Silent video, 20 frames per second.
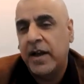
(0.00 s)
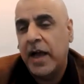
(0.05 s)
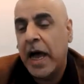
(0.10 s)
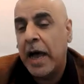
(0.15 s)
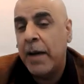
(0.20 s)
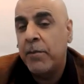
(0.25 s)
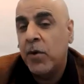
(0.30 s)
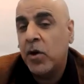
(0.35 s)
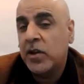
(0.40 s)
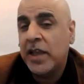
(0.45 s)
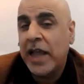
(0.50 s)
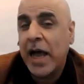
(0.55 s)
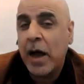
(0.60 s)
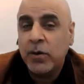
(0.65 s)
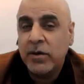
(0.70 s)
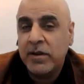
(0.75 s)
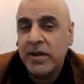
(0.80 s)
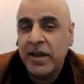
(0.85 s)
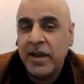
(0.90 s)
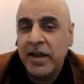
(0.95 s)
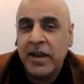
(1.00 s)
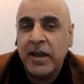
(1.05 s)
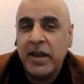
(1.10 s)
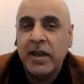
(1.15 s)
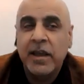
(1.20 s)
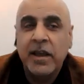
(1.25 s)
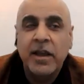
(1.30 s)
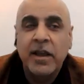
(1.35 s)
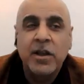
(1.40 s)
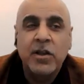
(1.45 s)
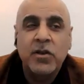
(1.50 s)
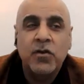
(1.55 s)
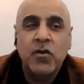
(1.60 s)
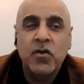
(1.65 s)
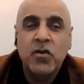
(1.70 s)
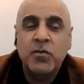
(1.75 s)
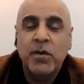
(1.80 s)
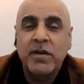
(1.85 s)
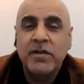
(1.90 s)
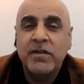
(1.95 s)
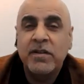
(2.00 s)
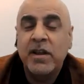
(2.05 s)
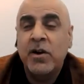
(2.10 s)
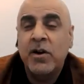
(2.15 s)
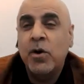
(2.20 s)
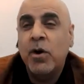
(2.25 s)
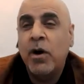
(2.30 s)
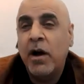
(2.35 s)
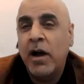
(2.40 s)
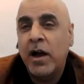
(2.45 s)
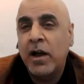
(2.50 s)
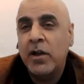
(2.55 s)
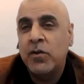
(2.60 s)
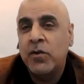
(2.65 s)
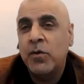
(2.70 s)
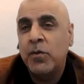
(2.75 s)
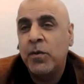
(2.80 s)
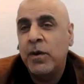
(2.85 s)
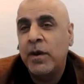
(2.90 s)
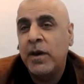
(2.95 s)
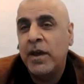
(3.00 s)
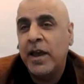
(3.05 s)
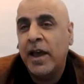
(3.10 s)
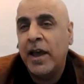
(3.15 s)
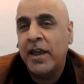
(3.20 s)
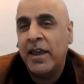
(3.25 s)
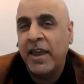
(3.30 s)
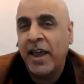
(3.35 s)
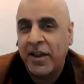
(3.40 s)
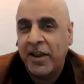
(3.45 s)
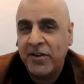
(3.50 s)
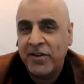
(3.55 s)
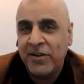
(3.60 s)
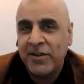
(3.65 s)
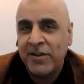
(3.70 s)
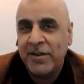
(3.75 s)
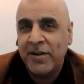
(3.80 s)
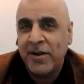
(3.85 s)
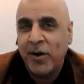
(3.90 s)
I'm not counting Toastmaster Nuha to be a guest,